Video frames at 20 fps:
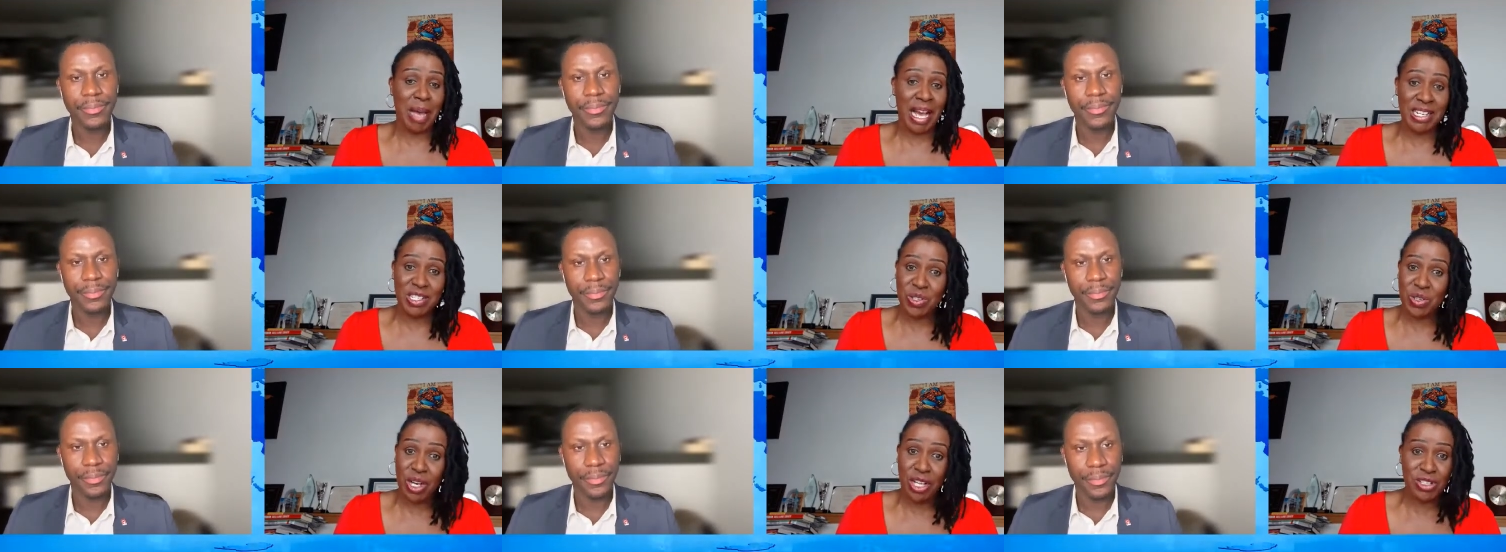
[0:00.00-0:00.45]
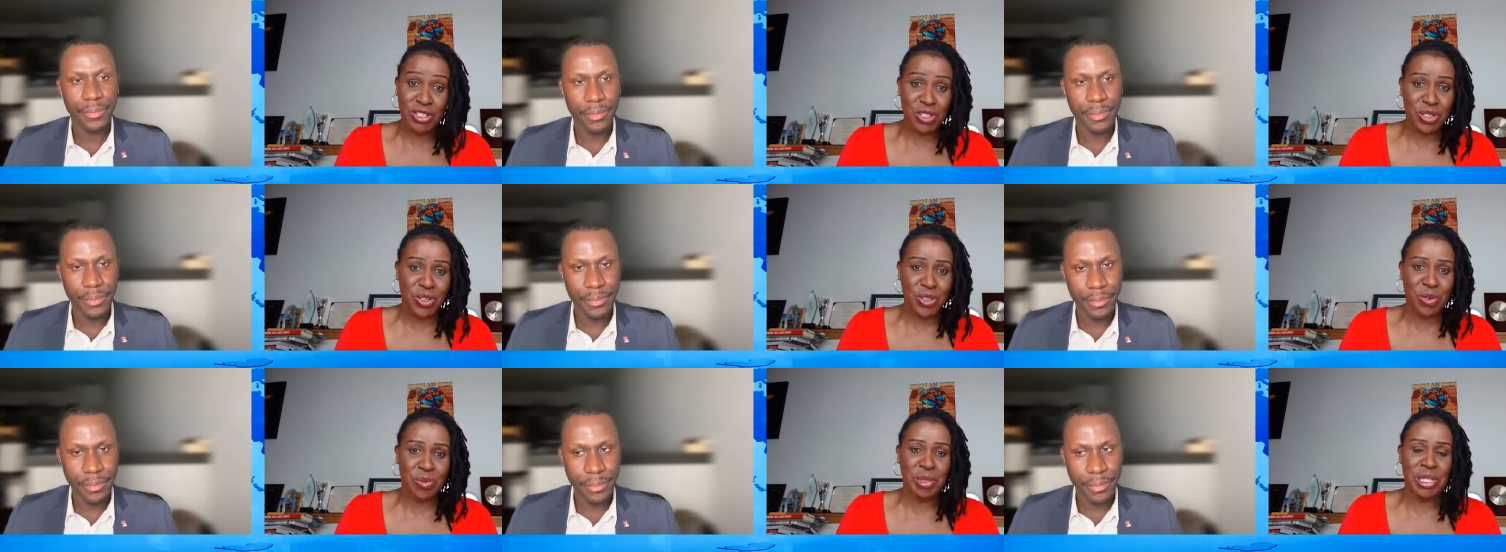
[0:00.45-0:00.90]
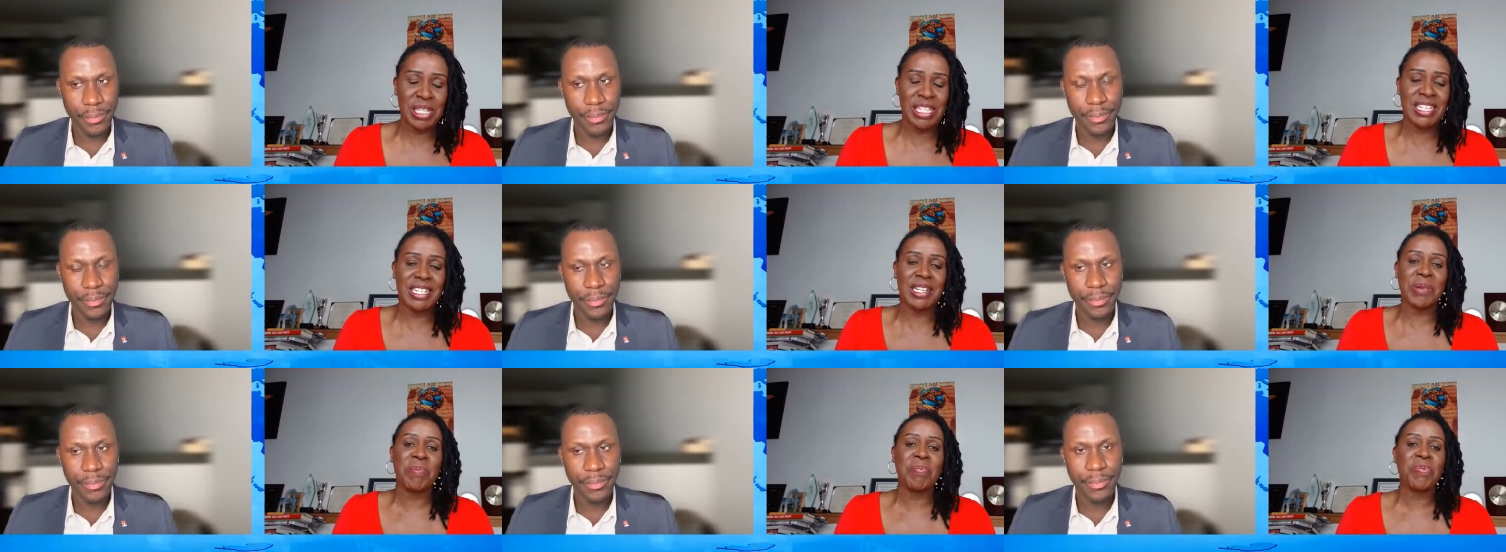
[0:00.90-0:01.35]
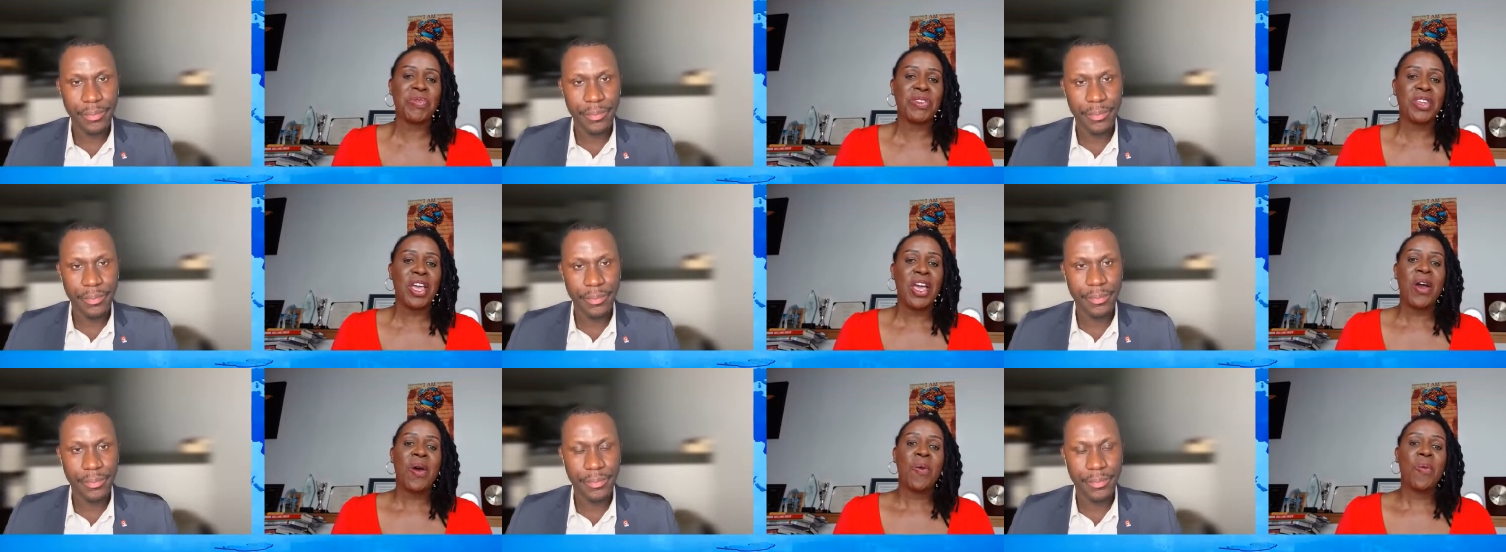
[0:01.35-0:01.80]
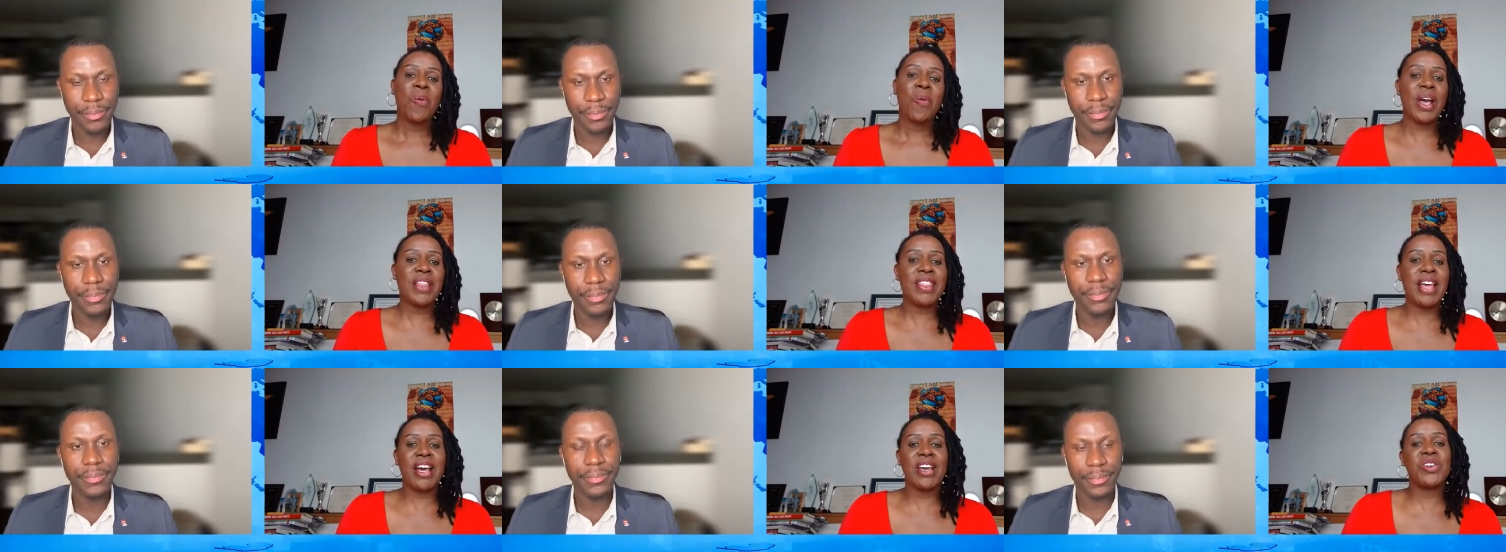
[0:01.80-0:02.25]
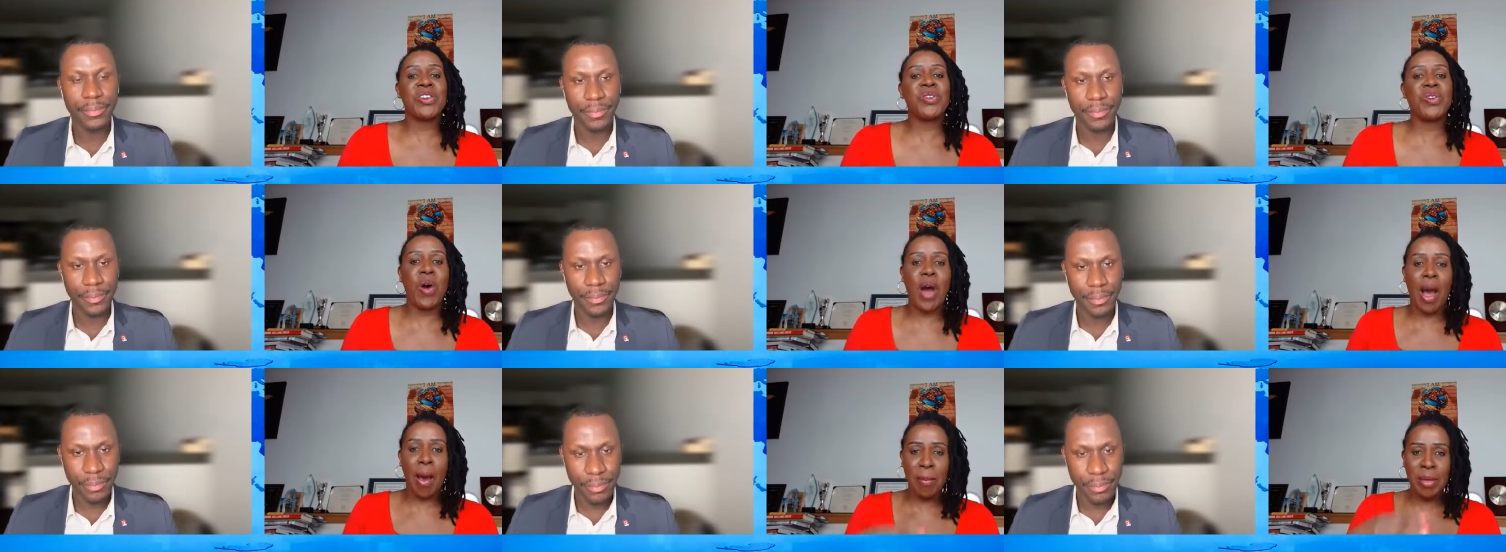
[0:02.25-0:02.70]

Speaker 1: back to culture humility whether you know mm-hmm.